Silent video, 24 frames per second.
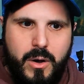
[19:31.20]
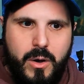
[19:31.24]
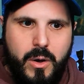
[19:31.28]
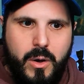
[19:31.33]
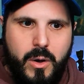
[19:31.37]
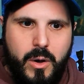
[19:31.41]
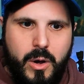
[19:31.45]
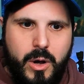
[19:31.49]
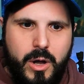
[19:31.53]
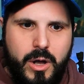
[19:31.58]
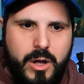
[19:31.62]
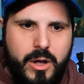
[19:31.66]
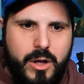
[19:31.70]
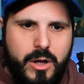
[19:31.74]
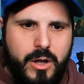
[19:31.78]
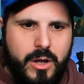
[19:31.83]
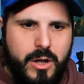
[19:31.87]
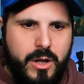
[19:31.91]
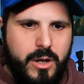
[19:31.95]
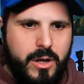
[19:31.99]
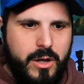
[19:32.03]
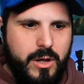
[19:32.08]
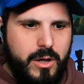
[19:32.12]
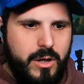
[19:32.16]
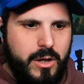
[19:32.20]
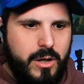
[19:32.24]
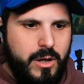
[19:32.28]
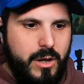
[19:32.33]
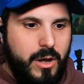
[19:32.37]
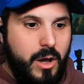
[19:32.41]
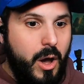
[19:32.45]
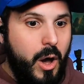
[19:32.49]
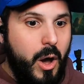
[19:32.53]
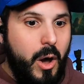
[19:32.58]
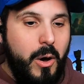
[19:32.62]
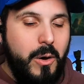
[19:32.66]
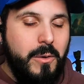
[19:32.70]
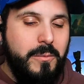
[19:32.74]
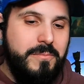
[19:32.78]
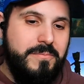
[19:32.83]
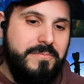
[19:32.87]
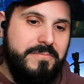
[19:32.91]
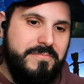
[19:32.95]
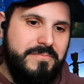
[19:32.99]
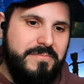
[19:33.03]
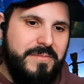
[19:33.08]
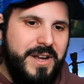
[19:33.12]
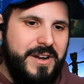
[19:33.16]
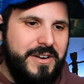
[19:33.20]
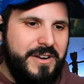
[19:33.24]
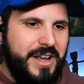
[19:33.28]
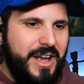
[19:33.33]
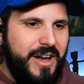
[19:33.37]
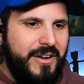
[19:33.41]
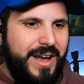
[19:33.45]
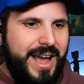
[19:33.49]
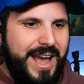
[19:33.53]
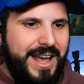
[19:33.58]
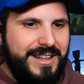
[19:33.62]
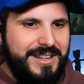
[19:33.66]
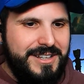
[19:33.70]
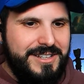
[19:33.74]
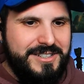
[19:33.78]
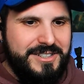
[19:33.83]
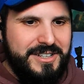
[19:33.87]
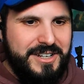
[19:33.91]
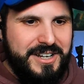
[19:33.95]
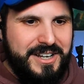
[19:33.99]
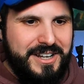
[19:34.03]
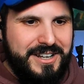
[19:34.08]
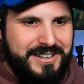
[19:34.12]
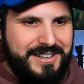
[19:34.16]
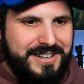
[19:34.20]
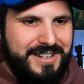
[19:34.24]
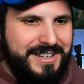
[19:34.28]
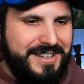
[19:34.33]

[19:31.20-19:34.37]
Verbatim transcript: Oh. Oh! There you go. Alan did it.